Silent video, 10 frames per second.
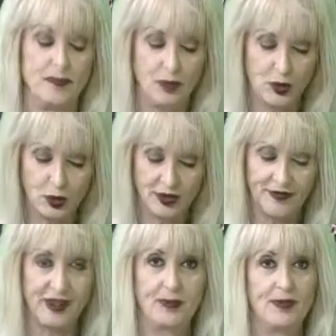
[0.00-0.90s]

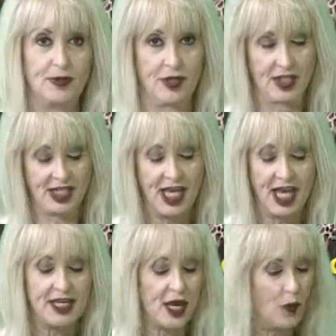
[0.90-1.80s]
Beautifully put.
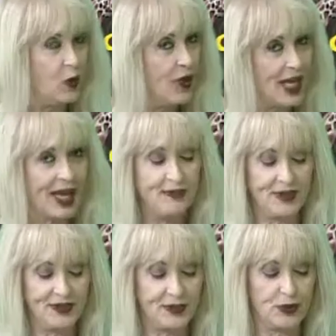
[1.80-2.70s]
Now, what
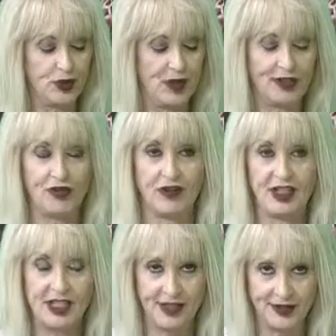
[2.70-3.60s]
happens when you actually
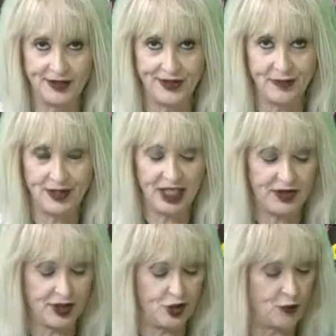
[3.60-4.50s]
tell somebody
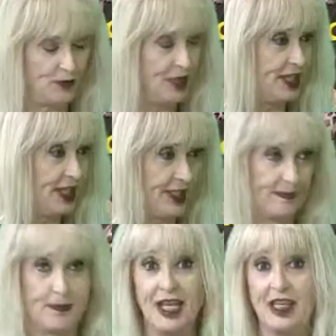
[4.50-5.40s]
that you're breaking
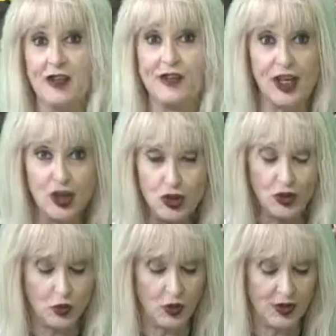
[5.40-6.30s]
up because
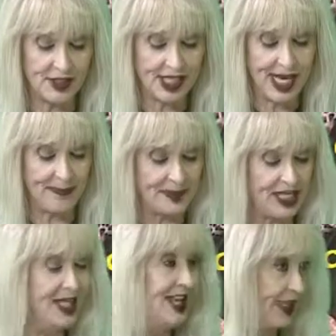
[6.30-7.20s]
you aren't
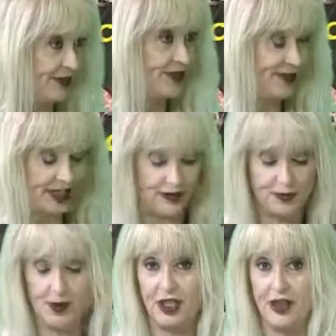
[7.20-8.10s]
happy instead of
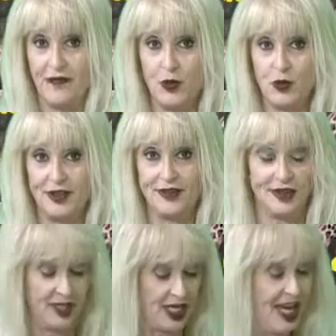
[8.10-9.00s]
putting the focus
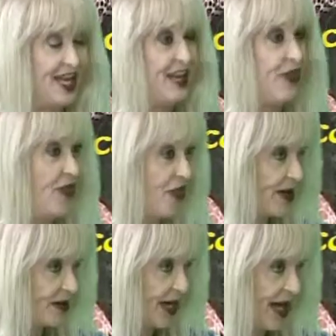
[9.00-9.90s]
on
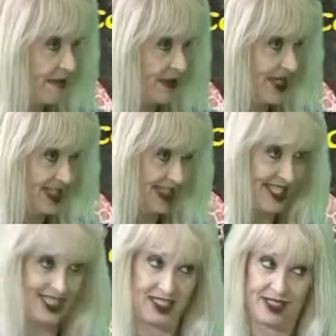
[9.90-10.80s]
their
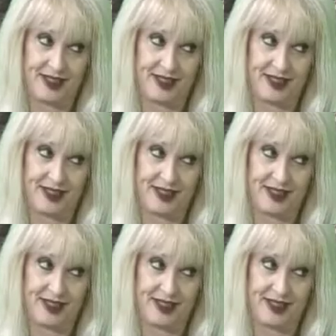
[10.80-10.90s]
happiness?